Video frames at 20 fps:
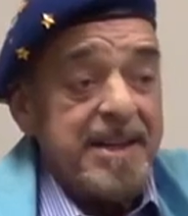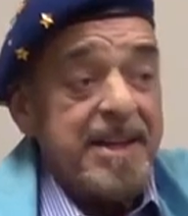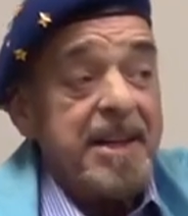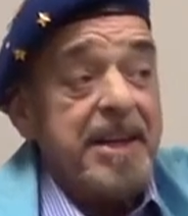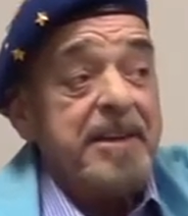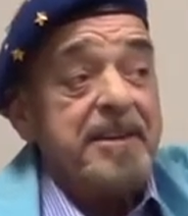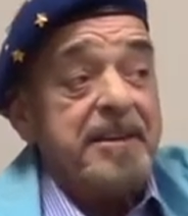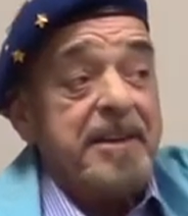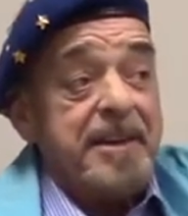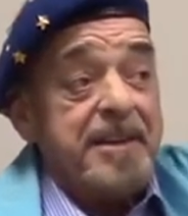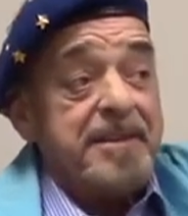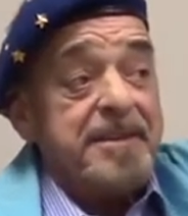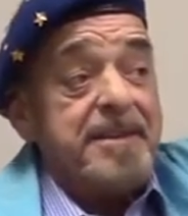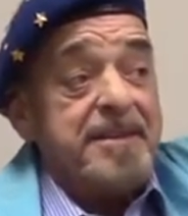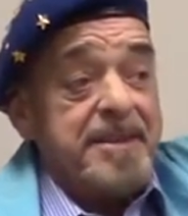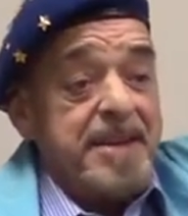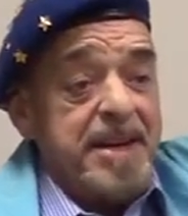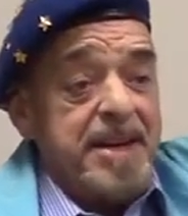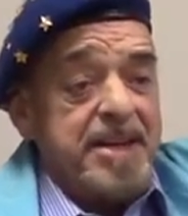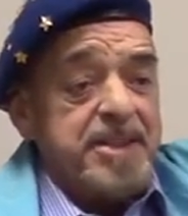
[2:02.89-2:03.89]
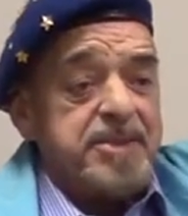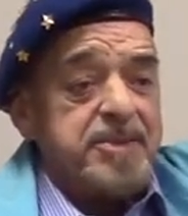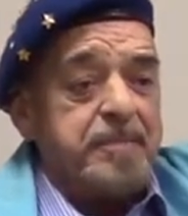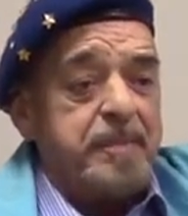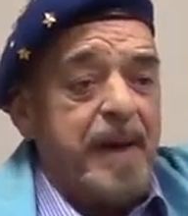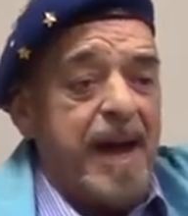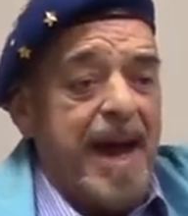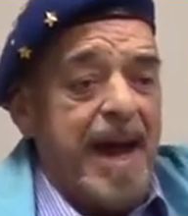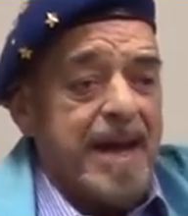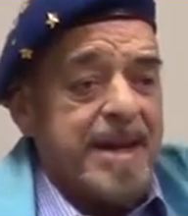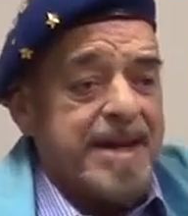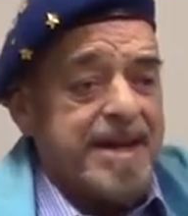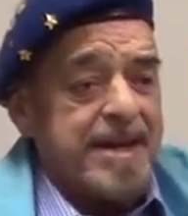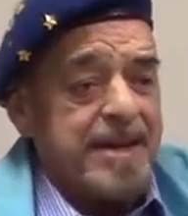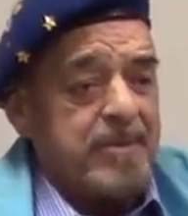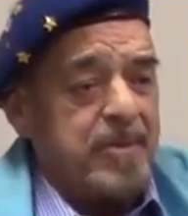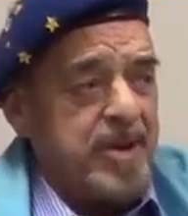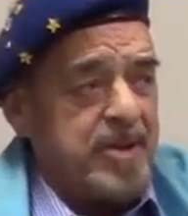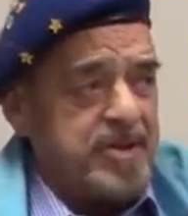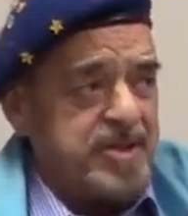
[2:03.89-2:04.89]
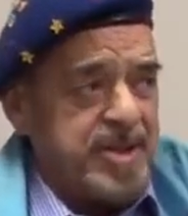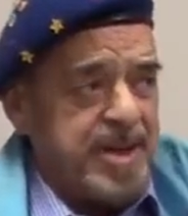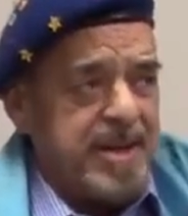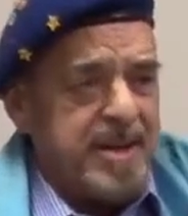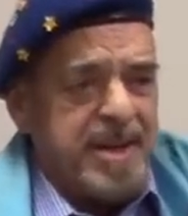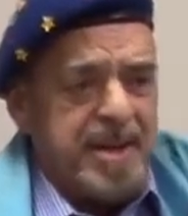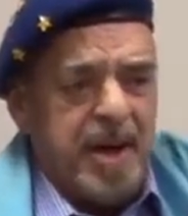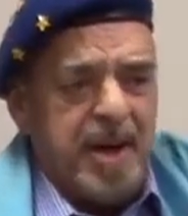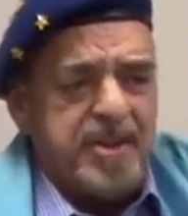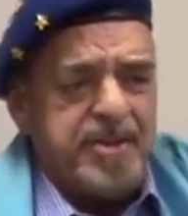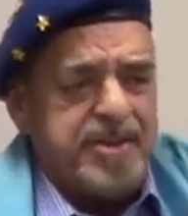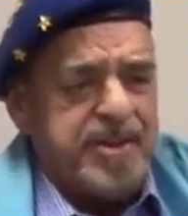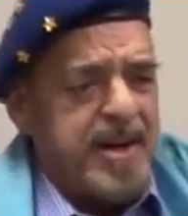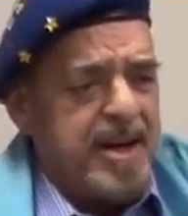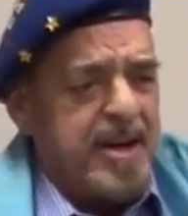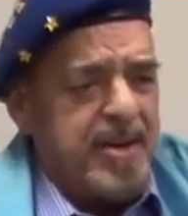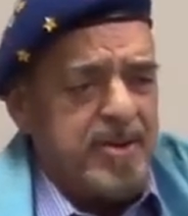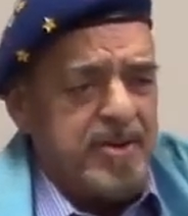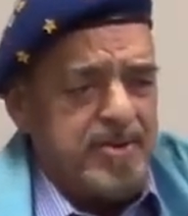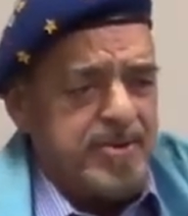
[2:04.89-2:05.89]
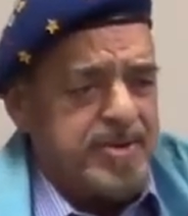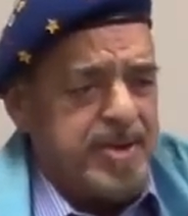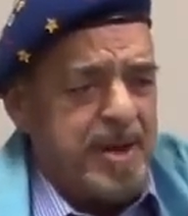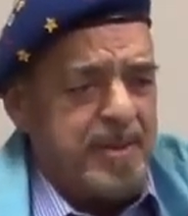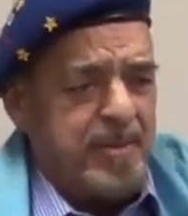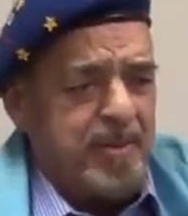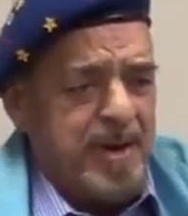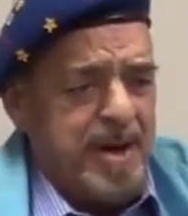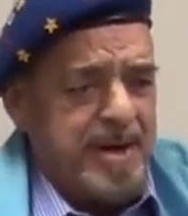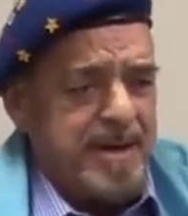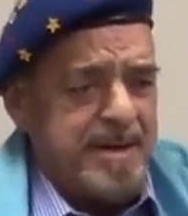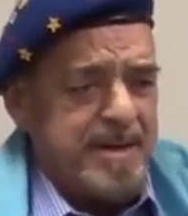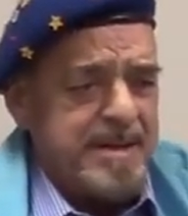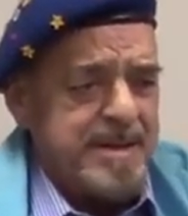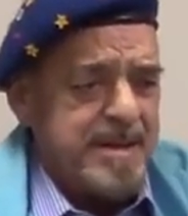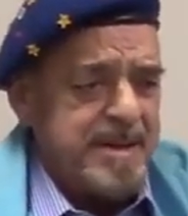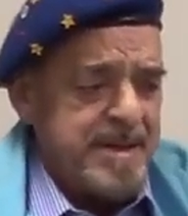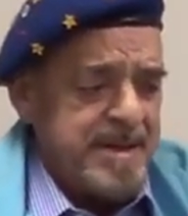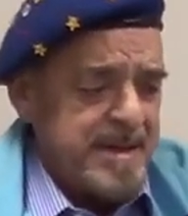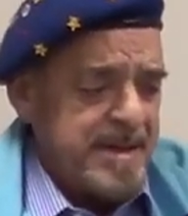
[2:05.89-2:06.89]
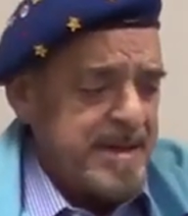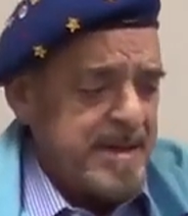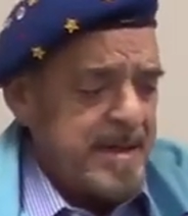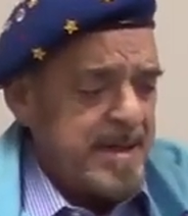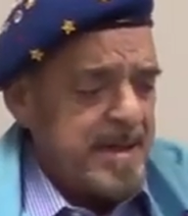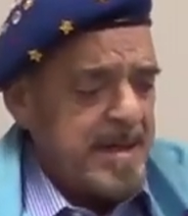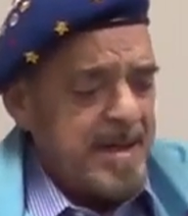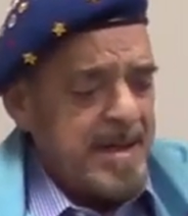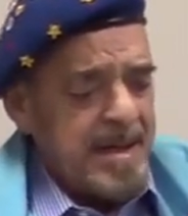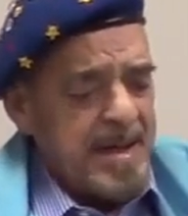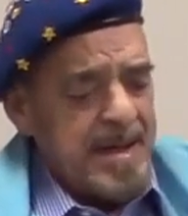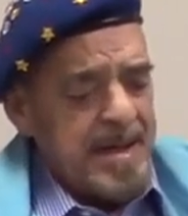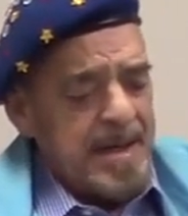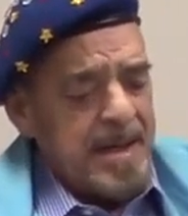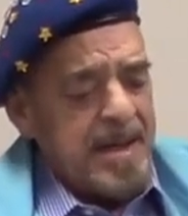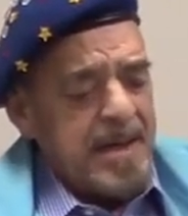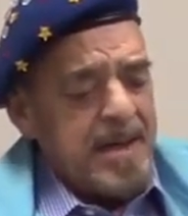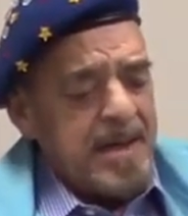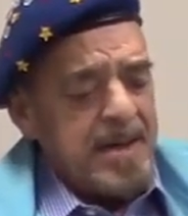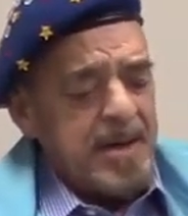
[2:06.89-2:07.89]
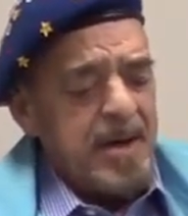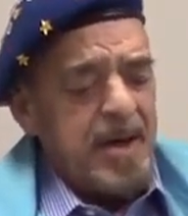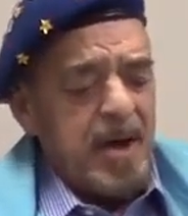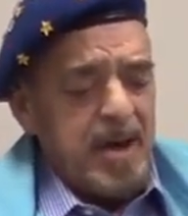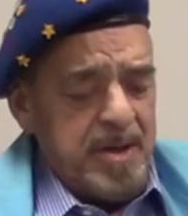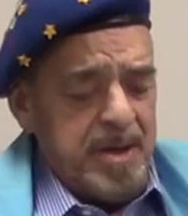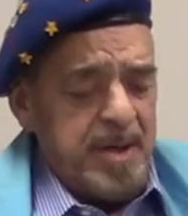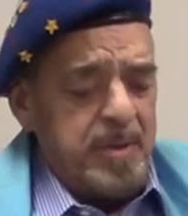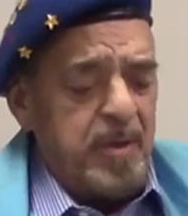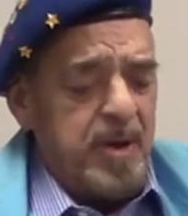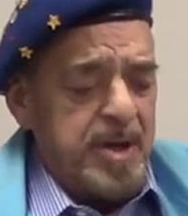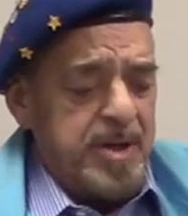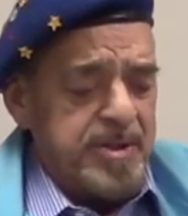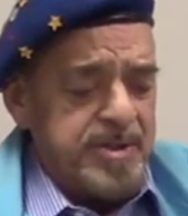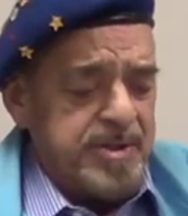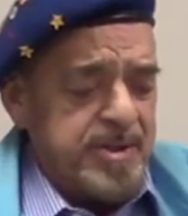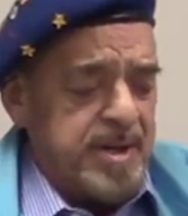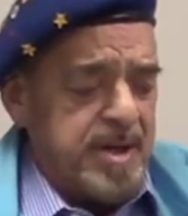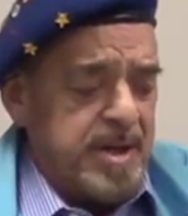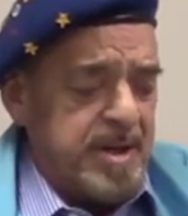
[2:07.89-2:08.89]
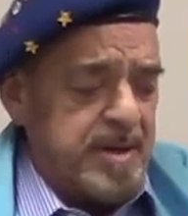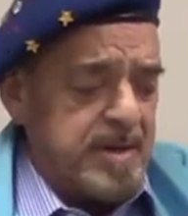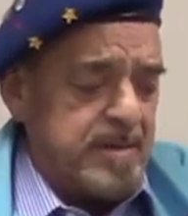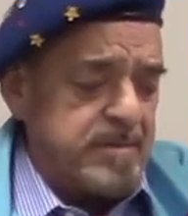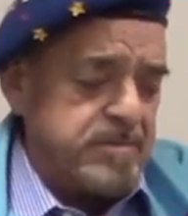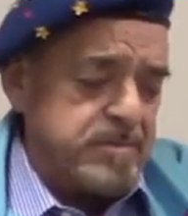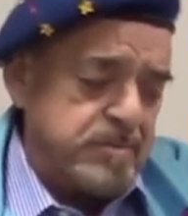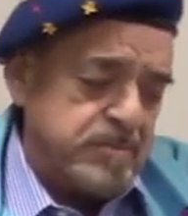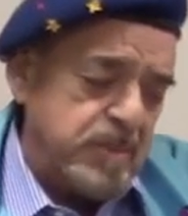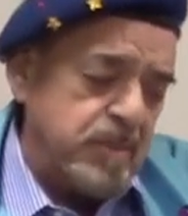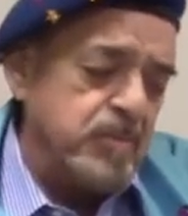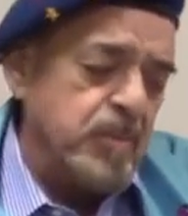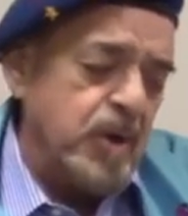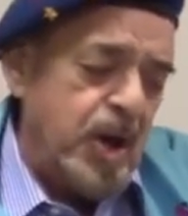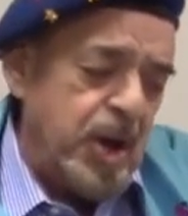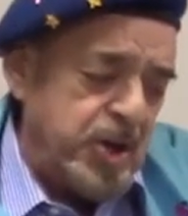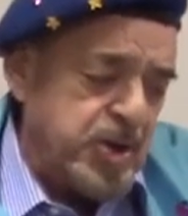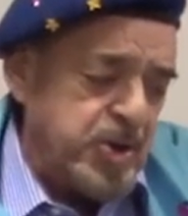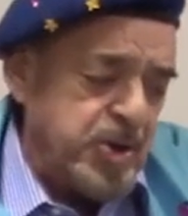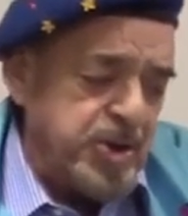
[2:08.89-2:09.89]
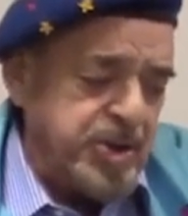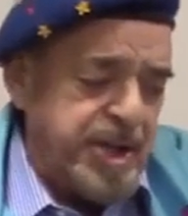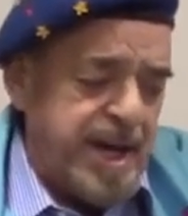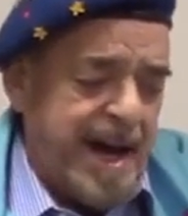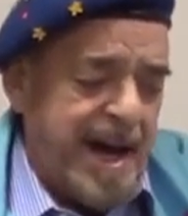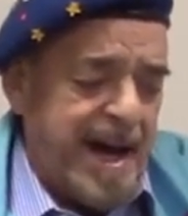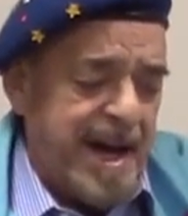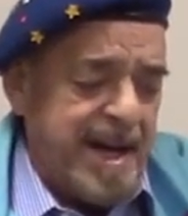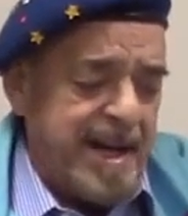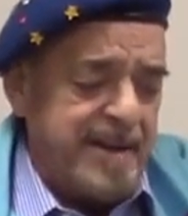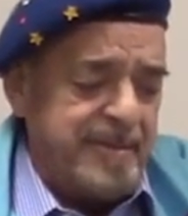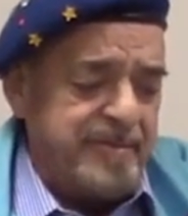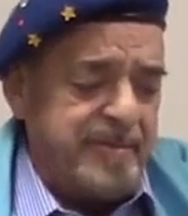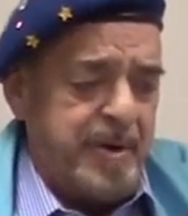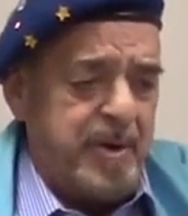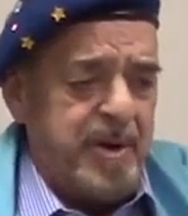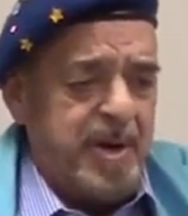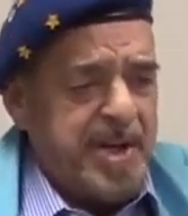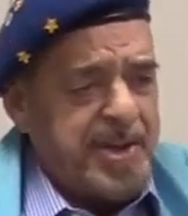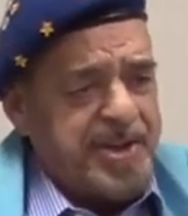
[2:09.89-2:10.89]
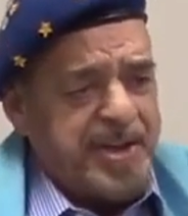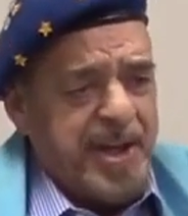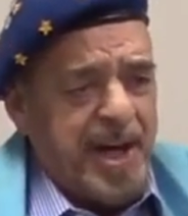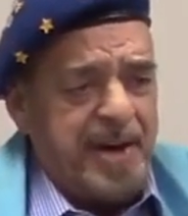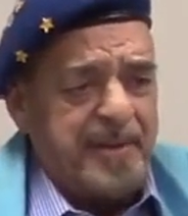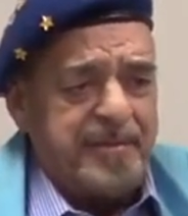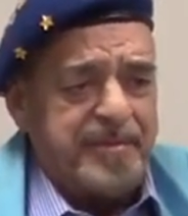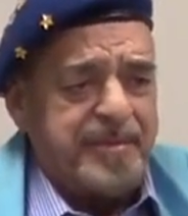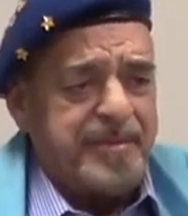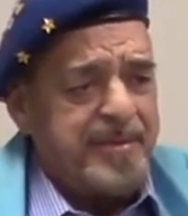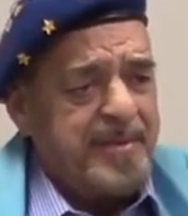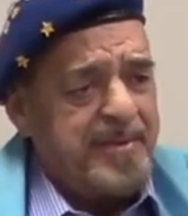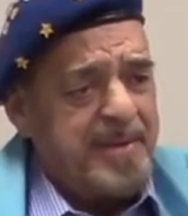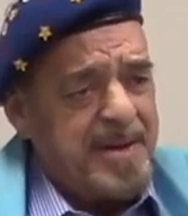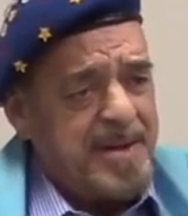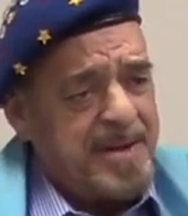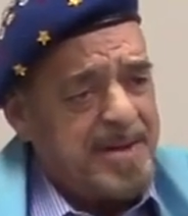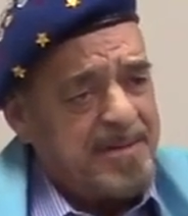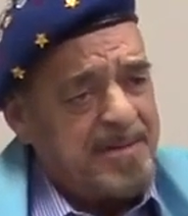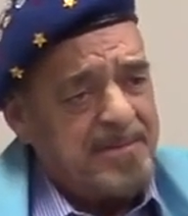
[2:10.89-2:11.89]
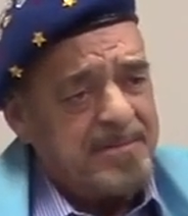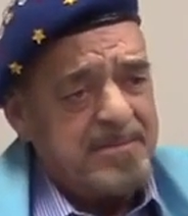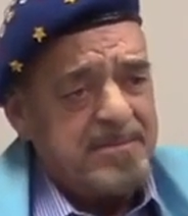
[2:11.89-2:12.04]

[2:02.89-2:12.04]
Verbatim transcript: in the years back. He was here in Ontario somewhere. No, he was uh, a good guy, very tough. Uh,